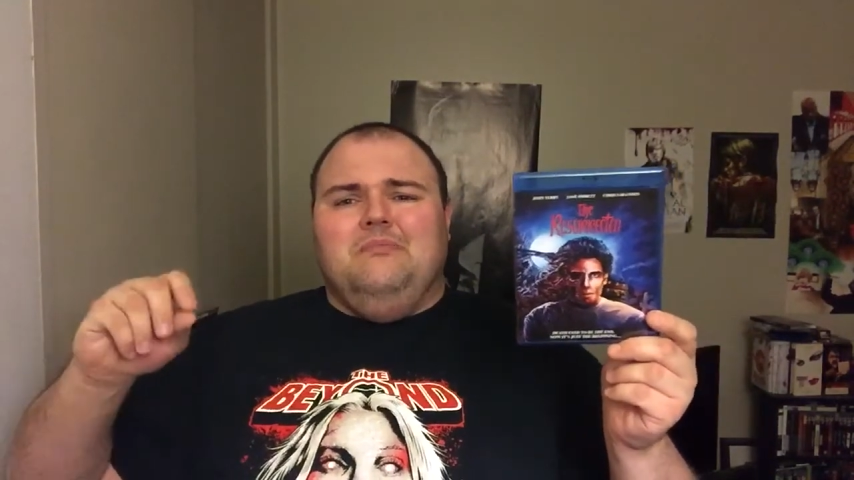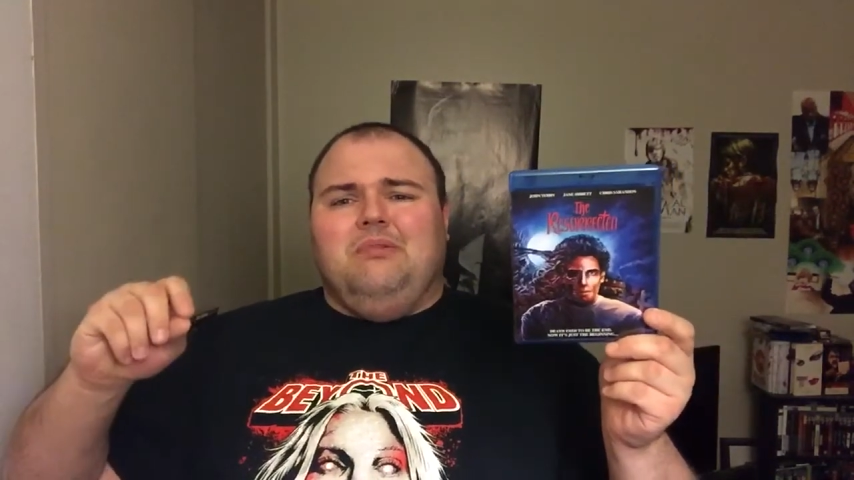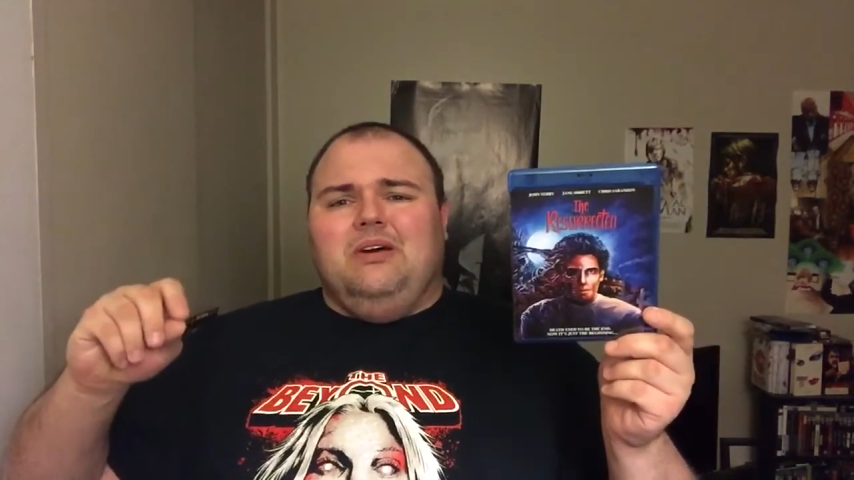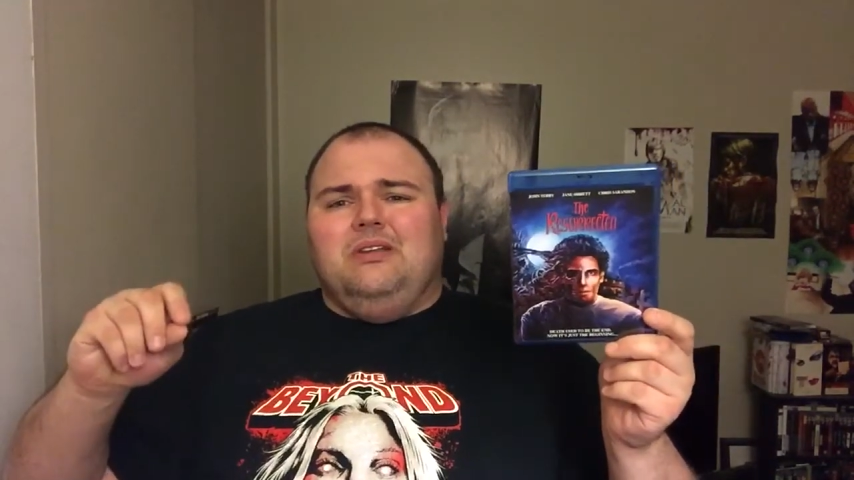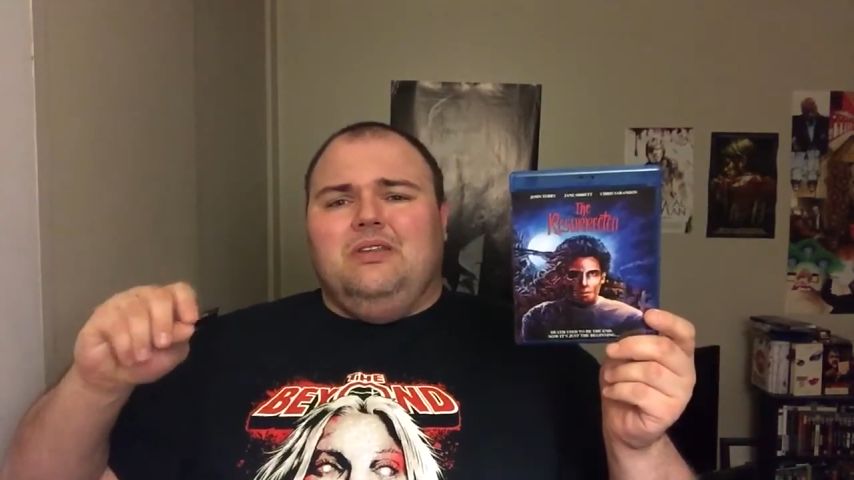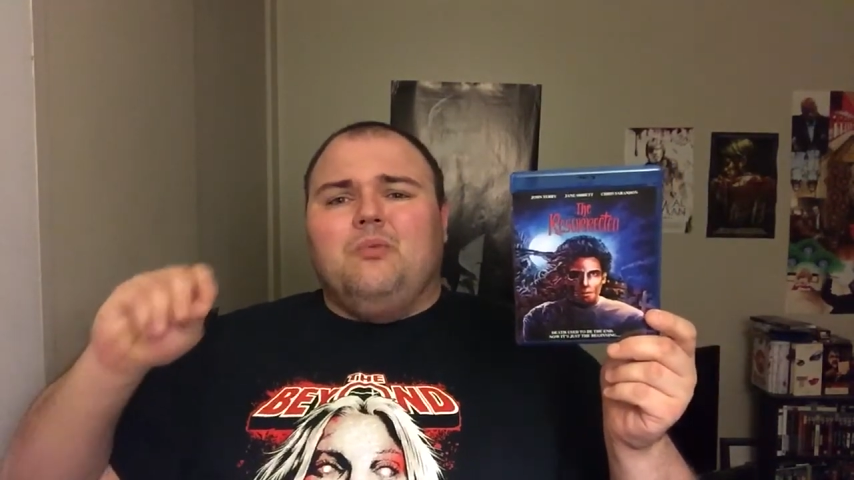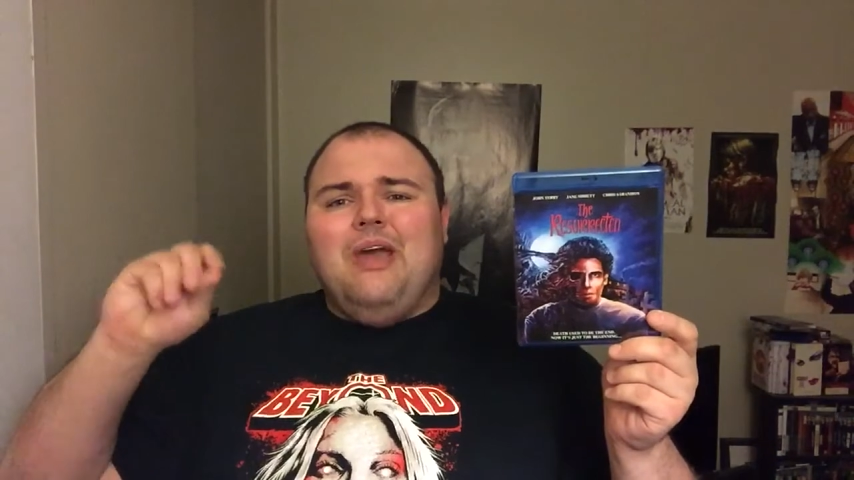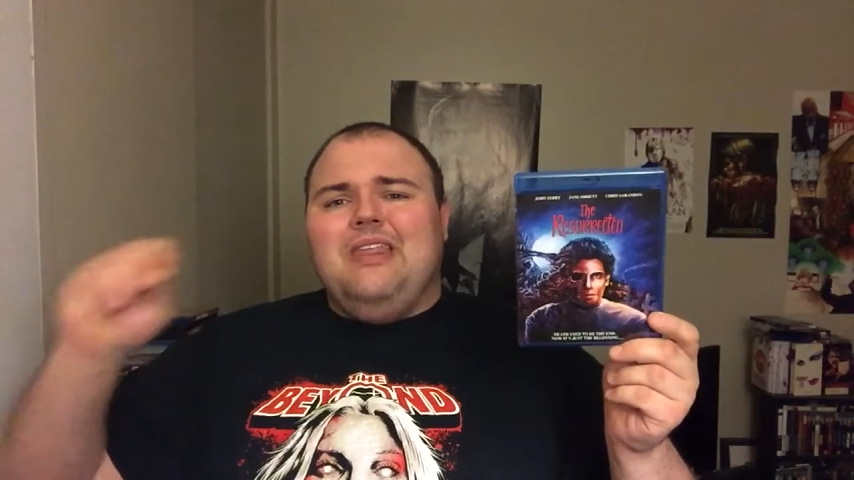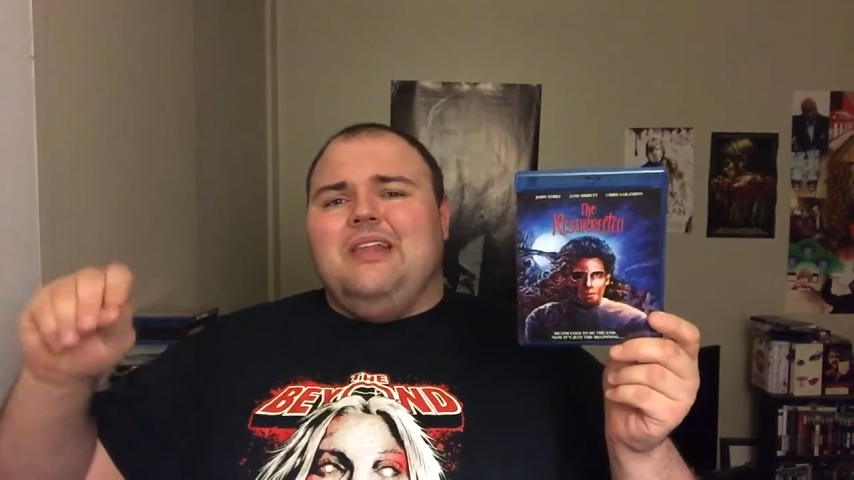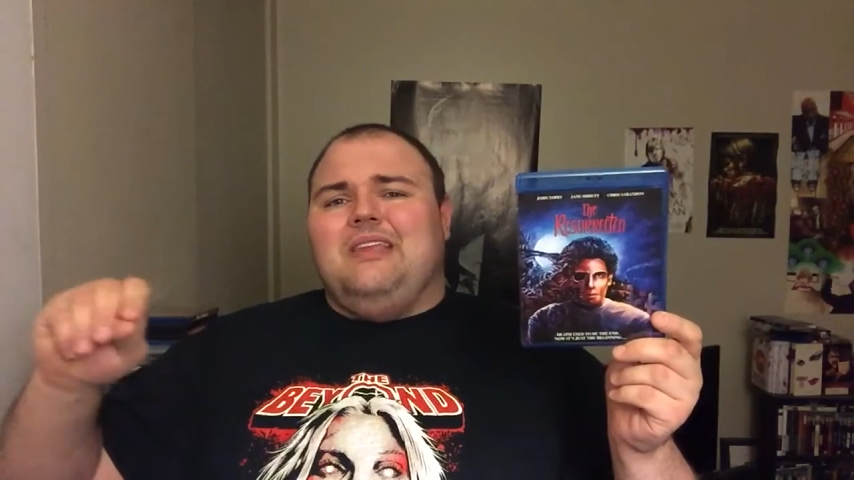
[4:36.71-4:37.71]
But the
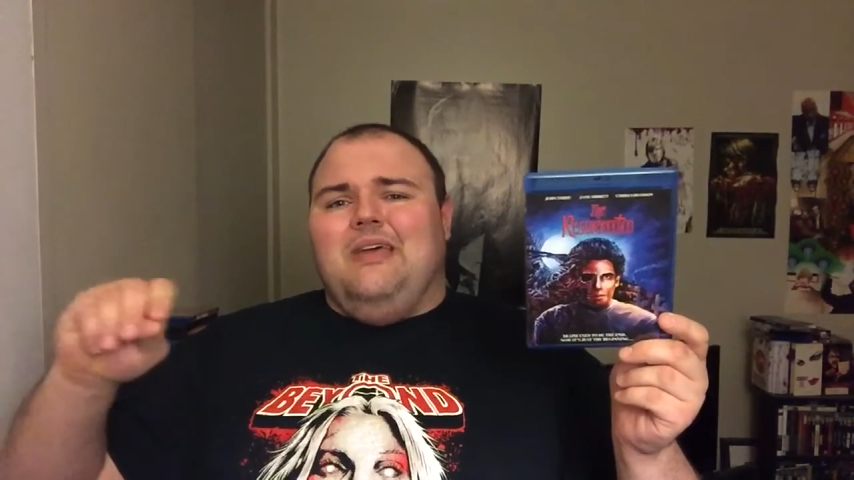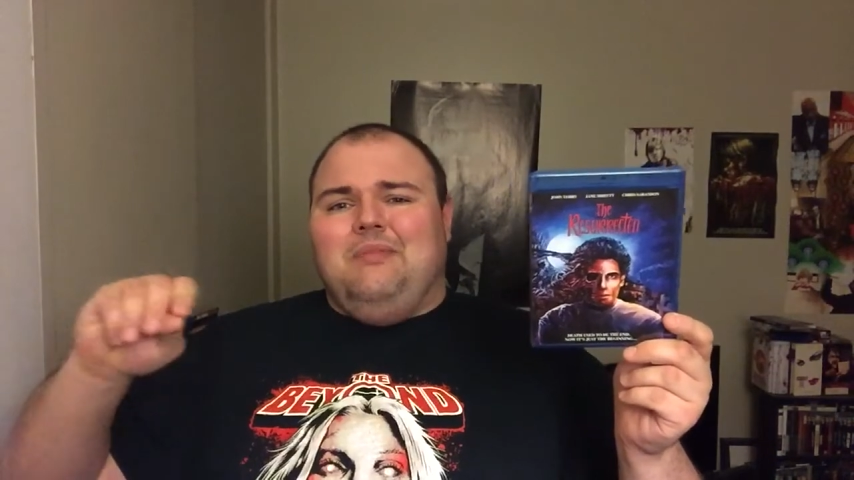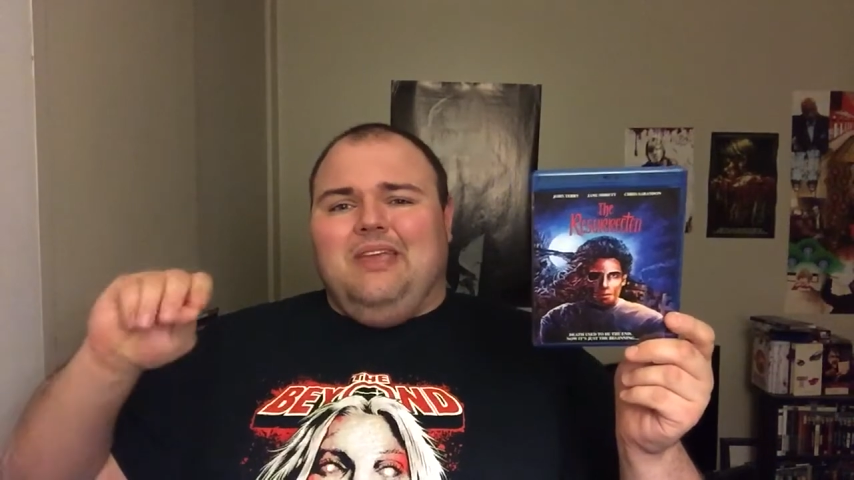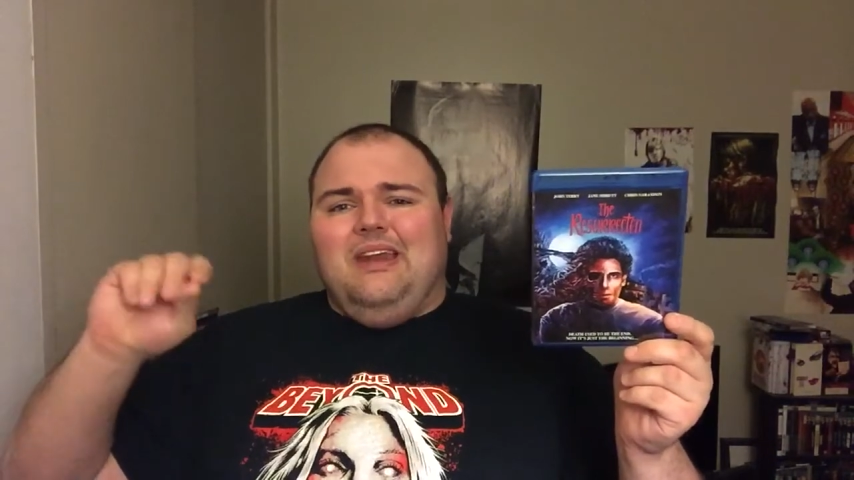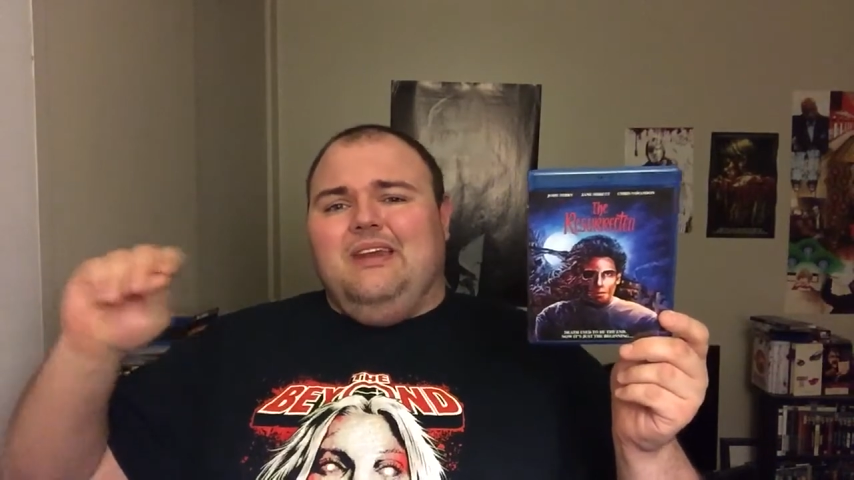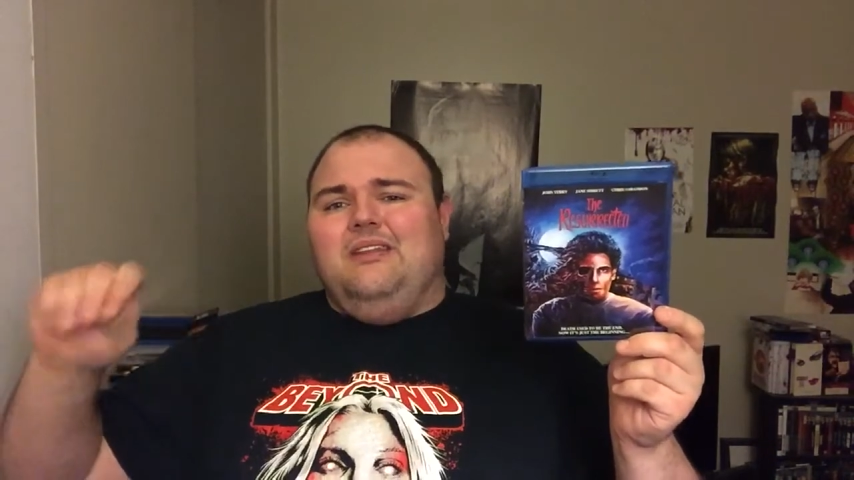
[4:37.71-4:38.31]
way that the beginning